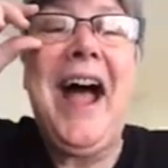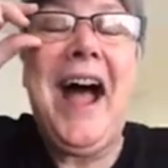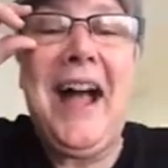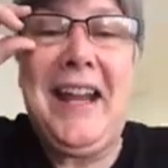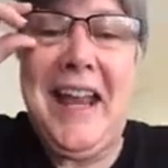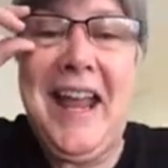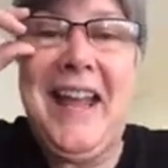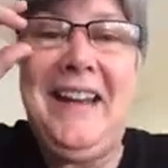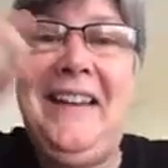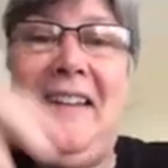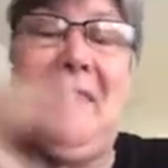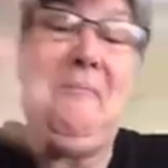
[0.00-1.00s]

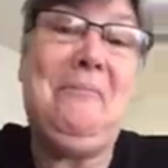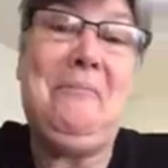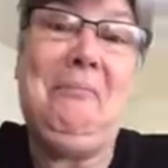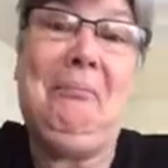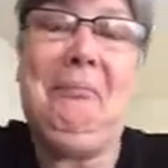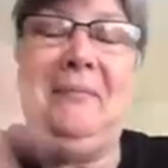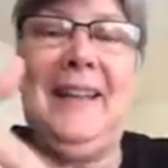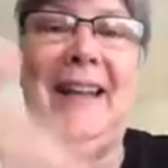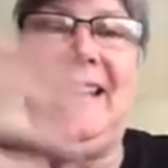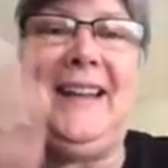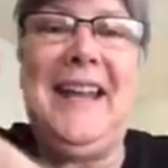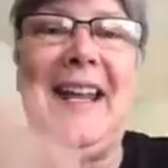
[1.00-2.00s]
again,
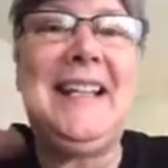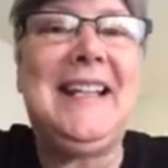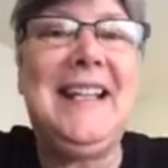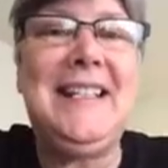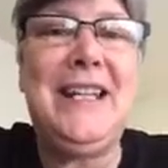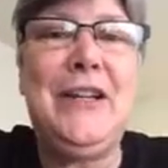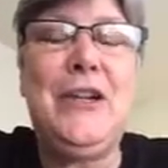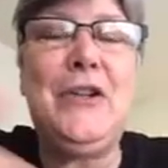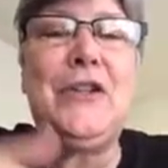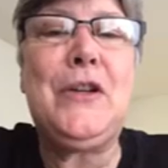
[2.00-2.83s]
it continues.